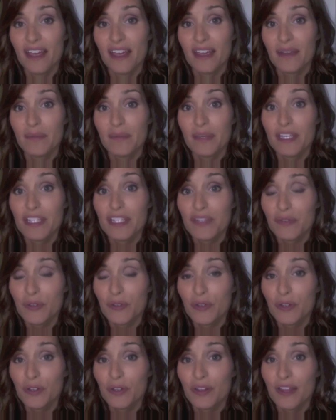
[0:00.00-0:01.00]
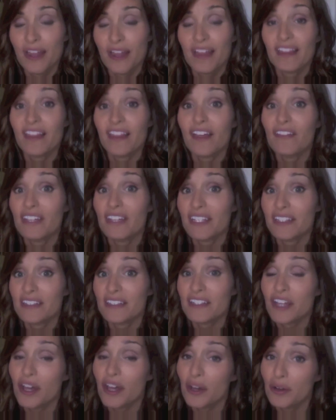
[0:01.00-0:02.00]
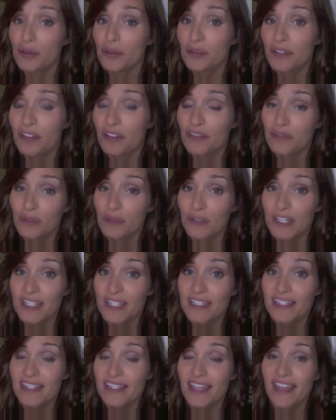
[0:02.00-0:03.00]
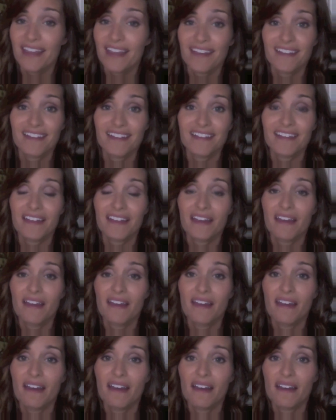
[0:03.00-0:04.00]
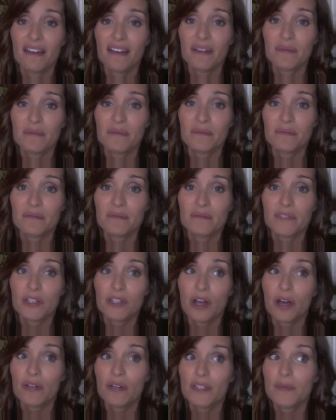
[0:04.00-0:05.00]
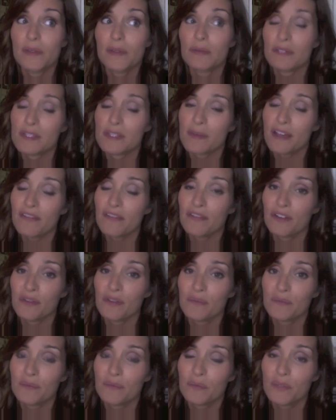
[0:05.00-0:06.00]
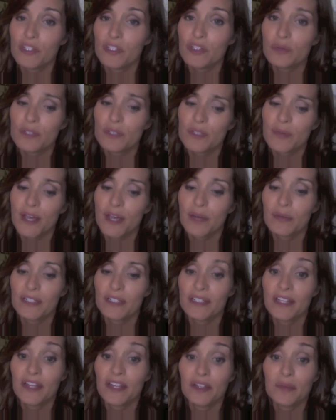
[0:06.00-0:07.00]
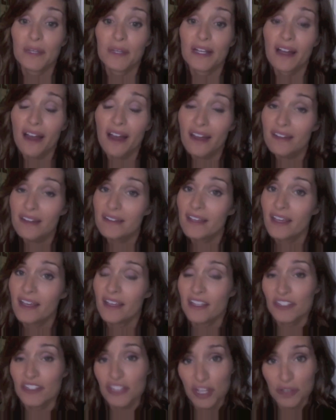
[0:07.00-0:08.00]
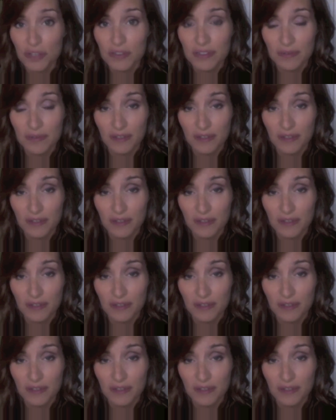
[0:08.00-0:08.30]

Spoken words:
peaceful, loving tone of voice, and to always be respectful. We should respect one another, but God shows